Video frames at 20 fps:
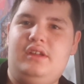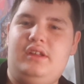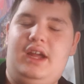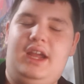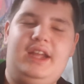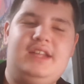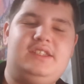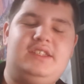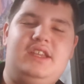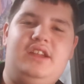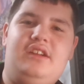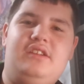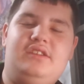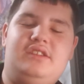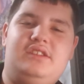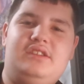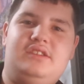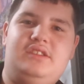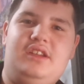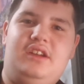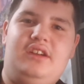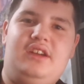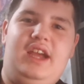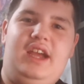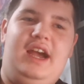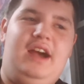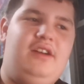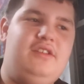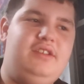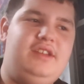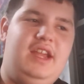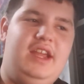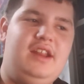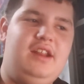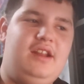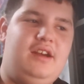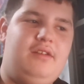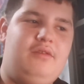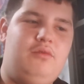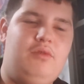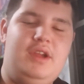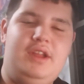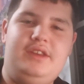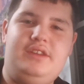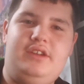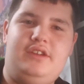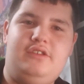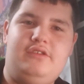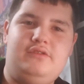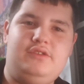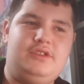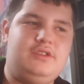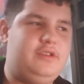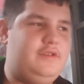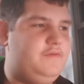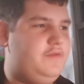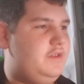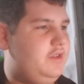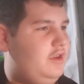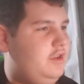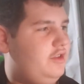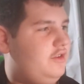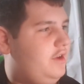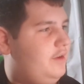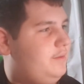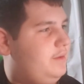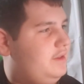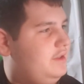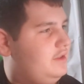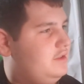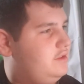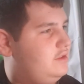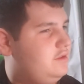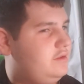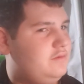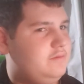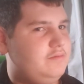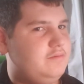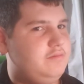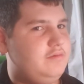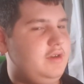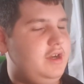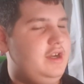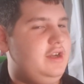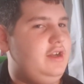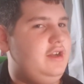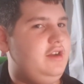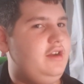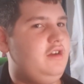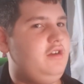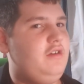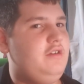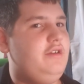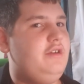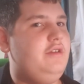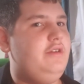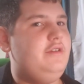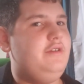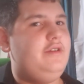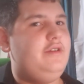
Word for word: Like it's considered outdated on Windows. If y'all know what I mean, like it's right here.